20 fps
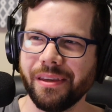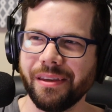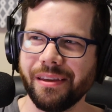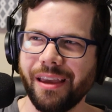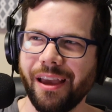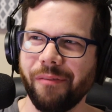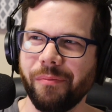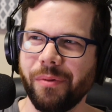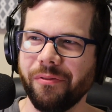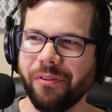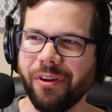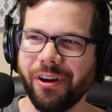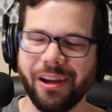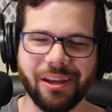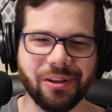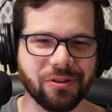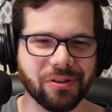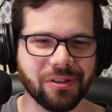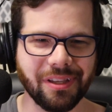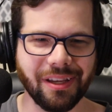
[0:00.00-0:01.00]
have been very
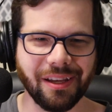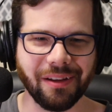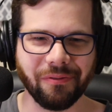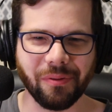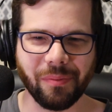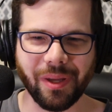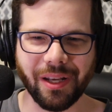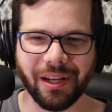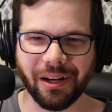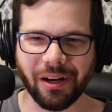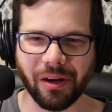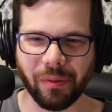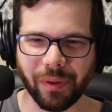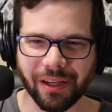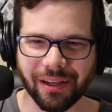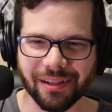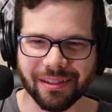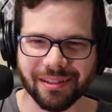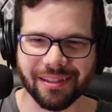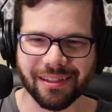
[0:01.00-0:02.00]
interesting for me to hear,
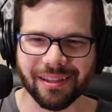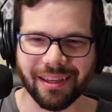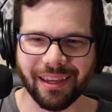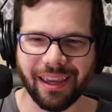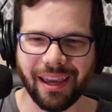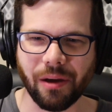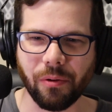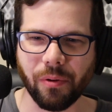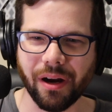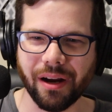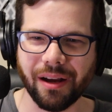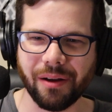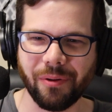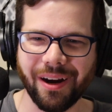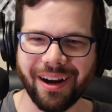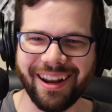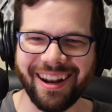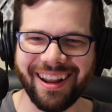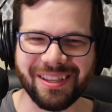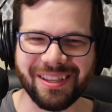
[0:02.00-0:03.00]
because it's like, where can I